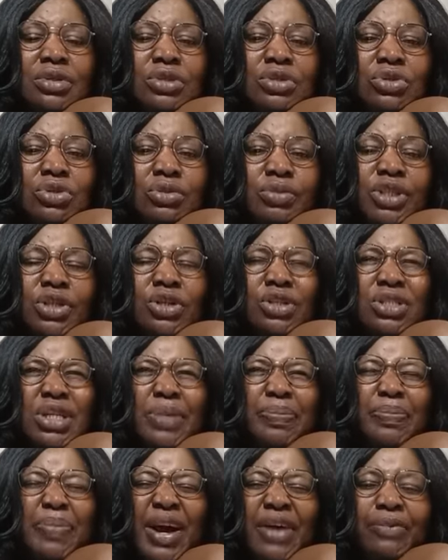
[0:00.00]
so because
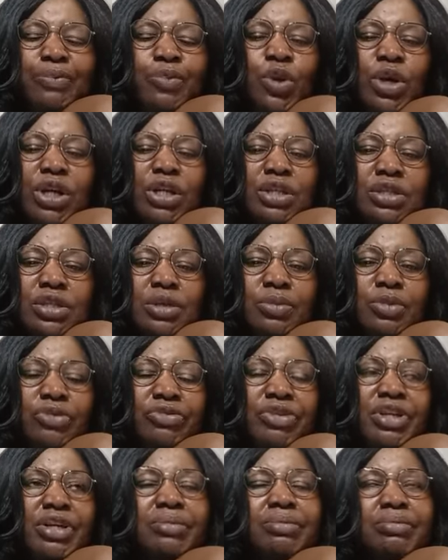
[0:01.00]
they parboil some
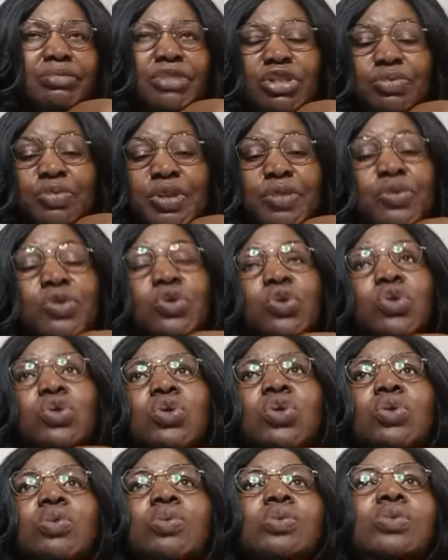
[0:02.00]
of them but people
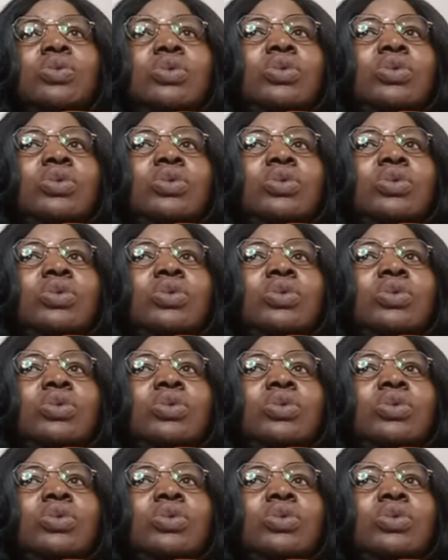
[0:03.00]
don't know